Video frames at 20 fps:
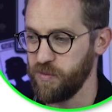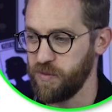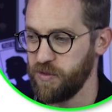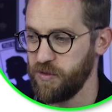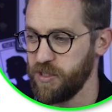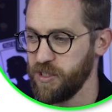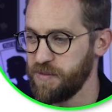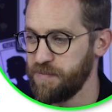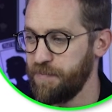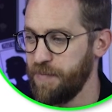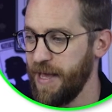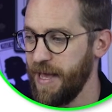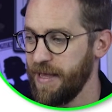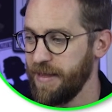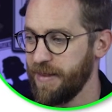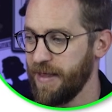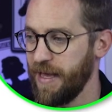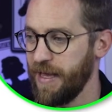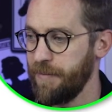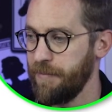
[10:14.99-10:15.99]
So just bear
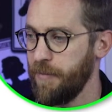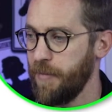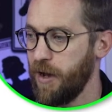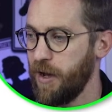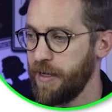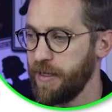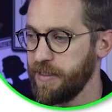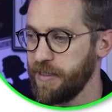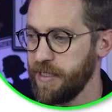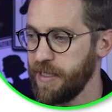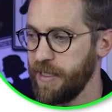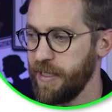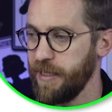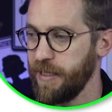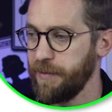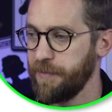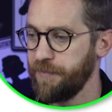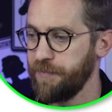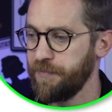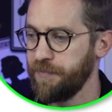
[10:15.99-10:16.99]
that in mind here.